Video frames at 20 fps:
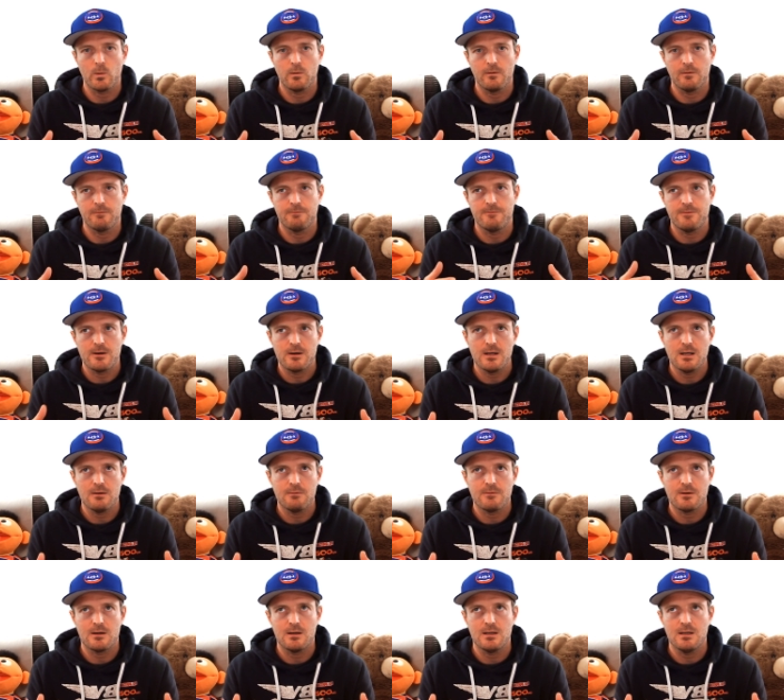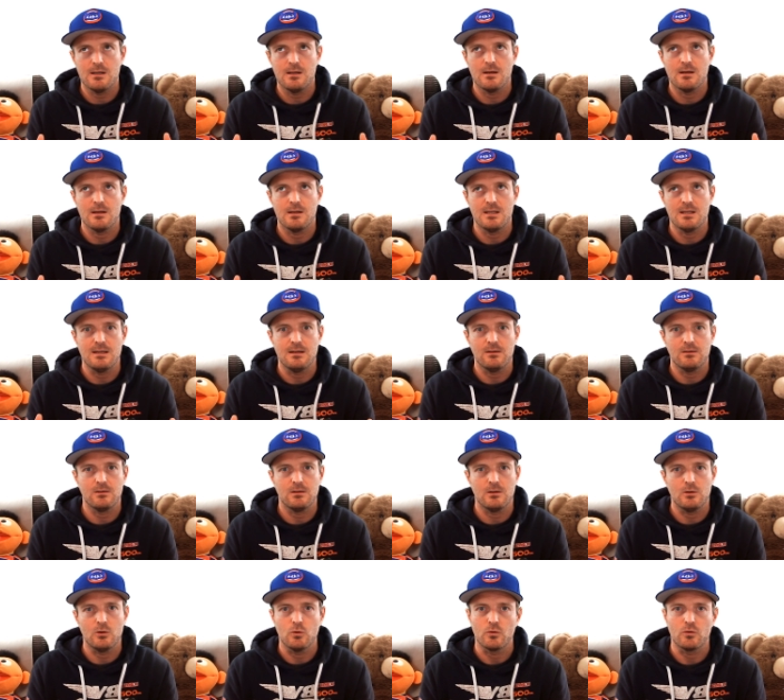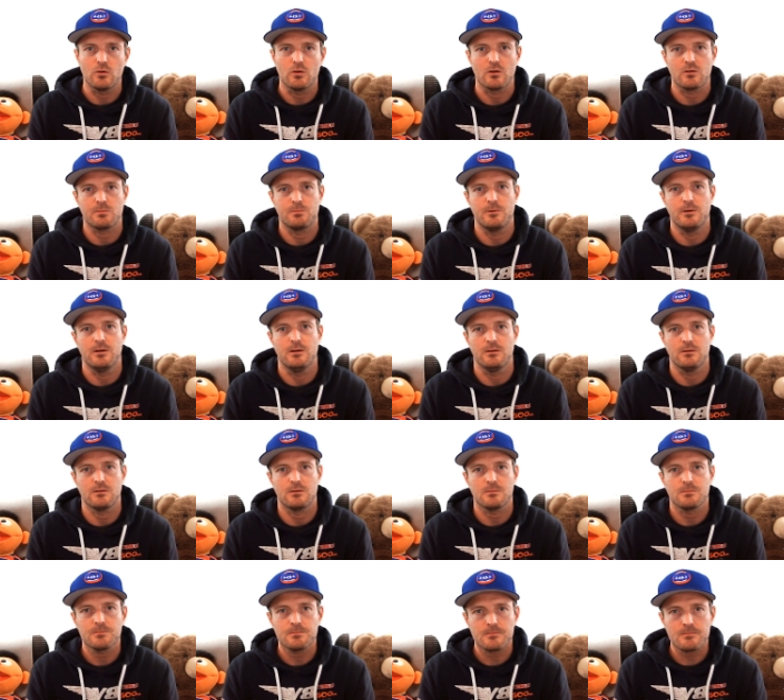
a very, very easy user experience